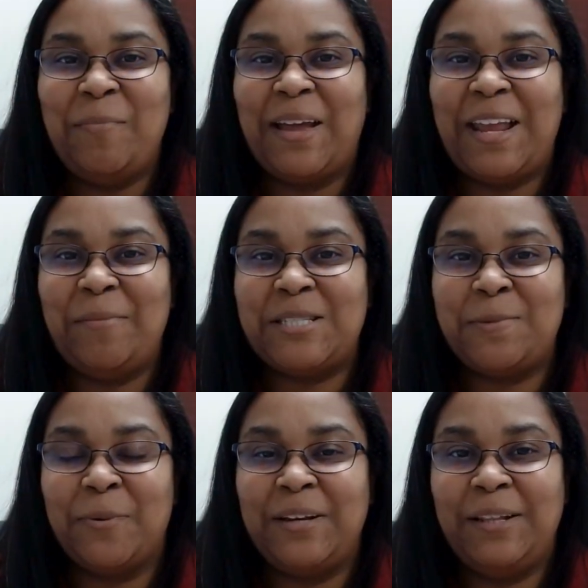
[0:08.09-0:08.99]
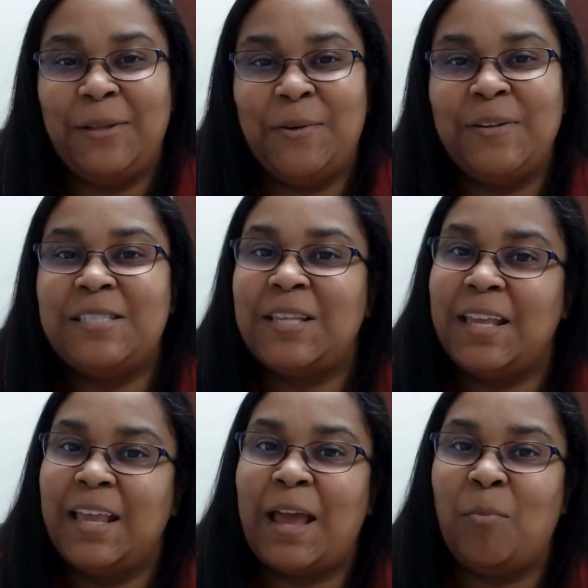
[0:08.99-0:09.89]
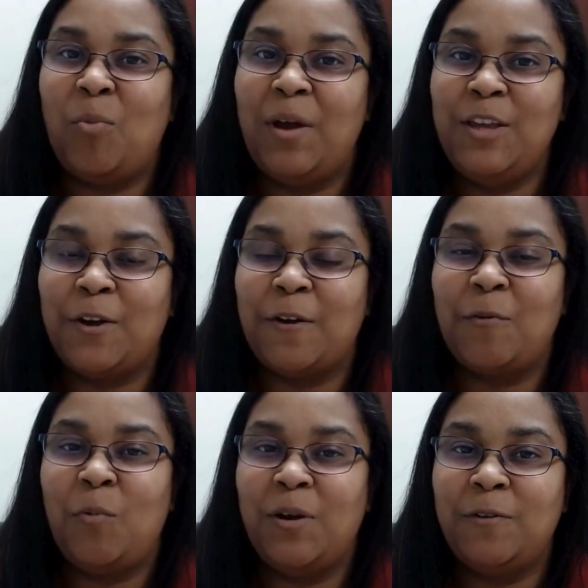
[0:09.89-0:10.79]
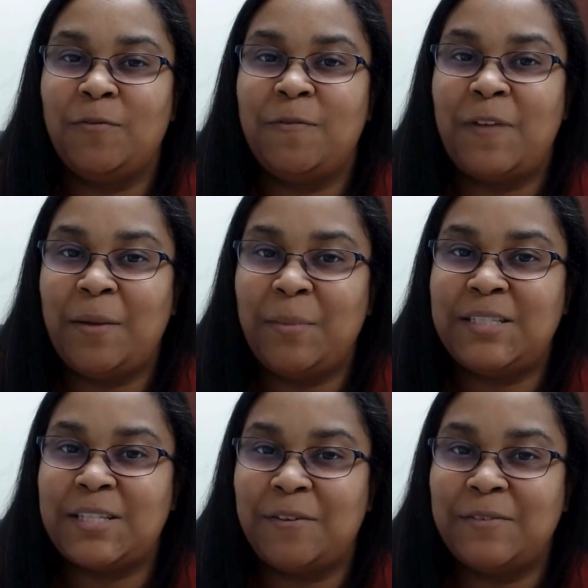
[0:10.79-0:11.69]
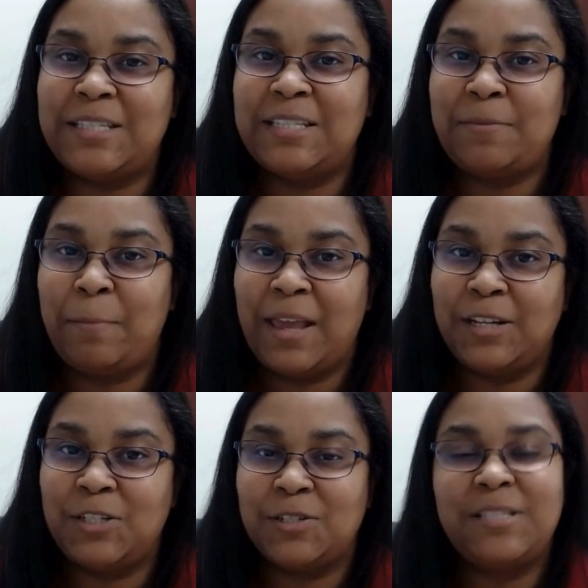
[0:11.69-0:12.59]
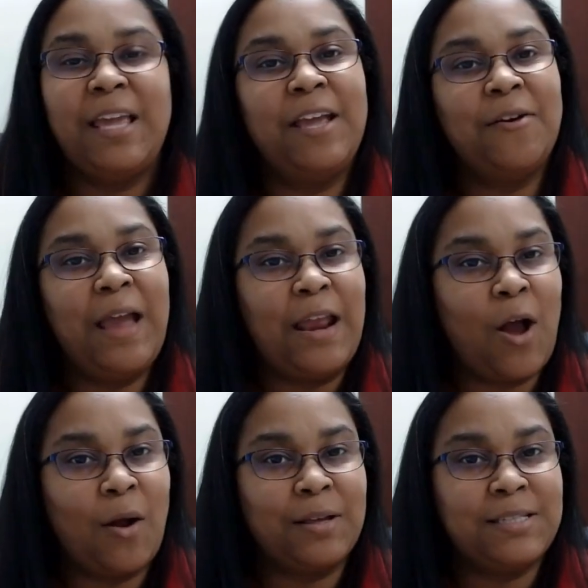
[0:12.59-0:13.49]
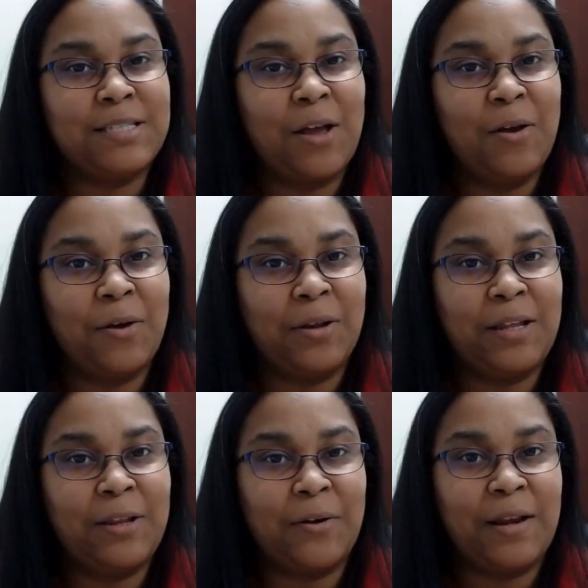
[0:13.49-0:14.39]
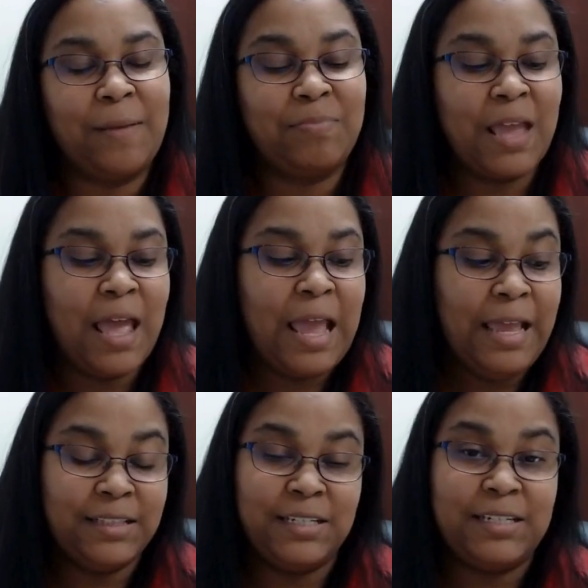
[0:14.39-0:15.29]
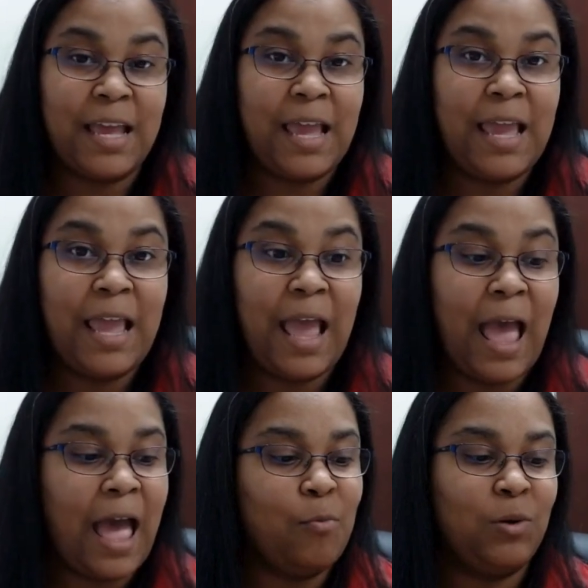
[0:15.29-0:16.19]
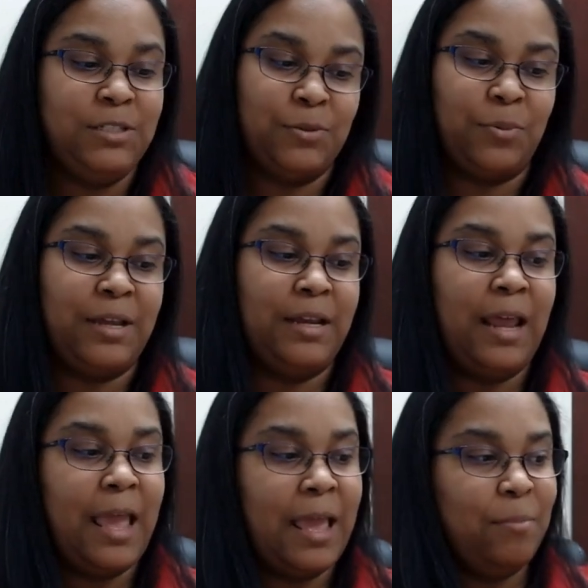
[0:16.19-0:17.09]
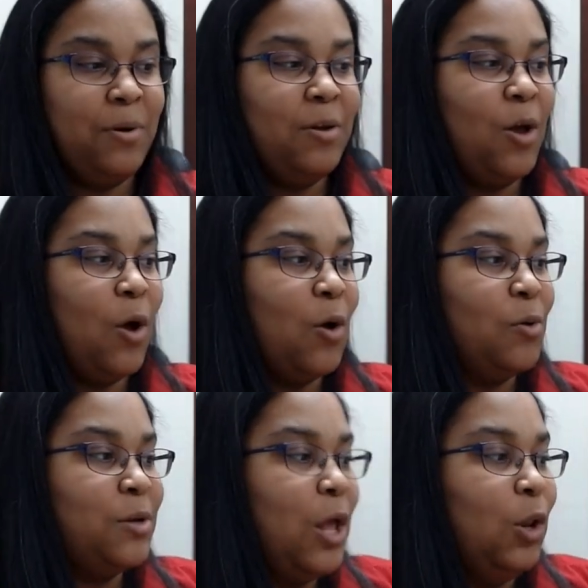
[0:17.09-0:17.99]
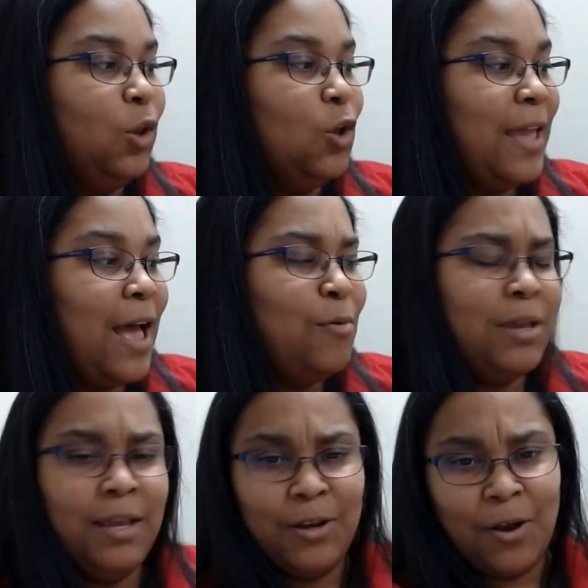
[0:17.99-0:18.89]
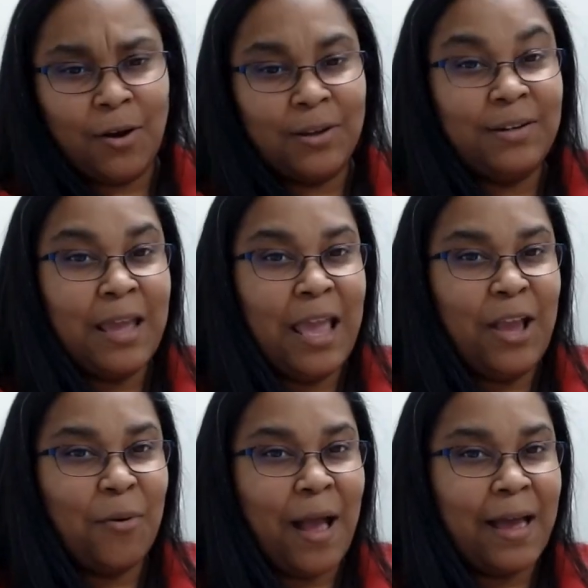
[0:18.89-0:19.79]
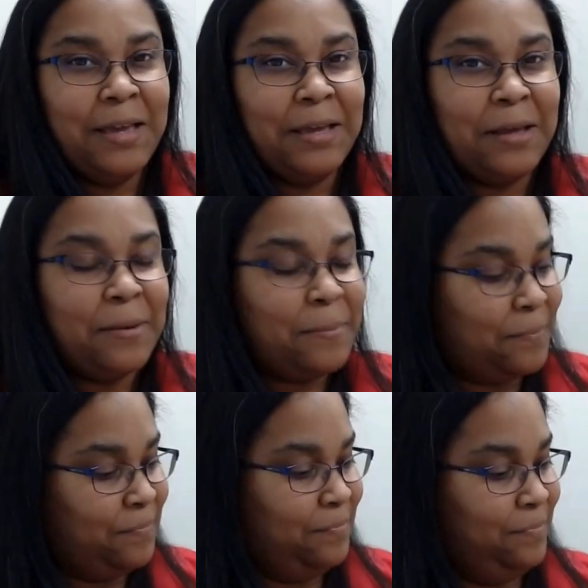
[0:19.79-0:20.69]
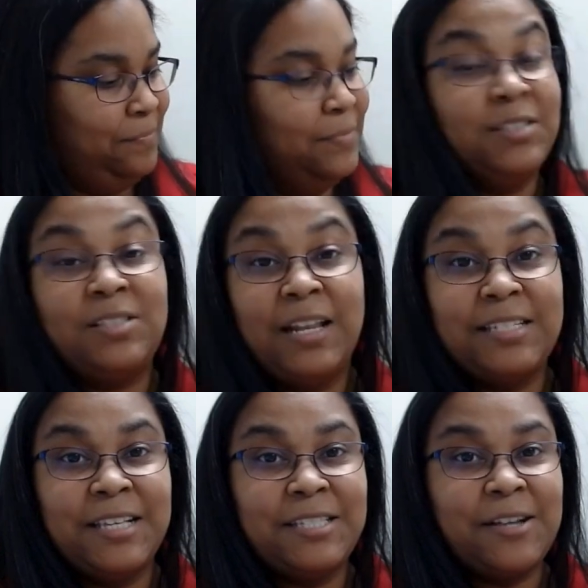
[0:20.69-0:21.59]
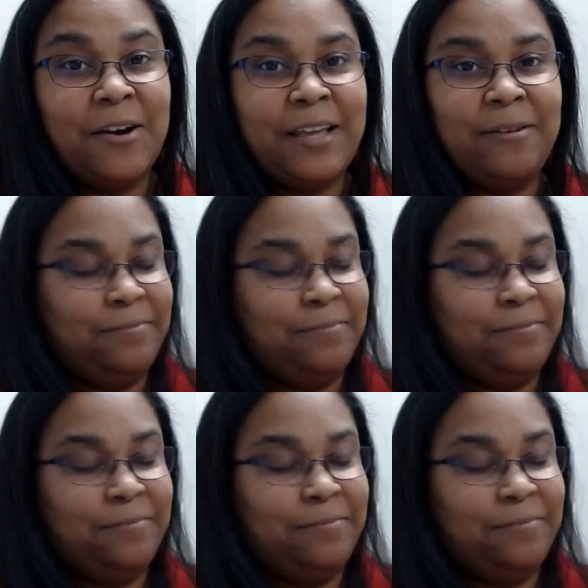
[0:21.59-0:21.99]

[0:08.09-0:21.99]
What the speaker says: My name is Brittany Lewis, and I'm one of your wonderful family services managers here at Arkansas Early Learning. And today, I want to read a book called Look Out Kindergarten, Here I Come. So let's get started.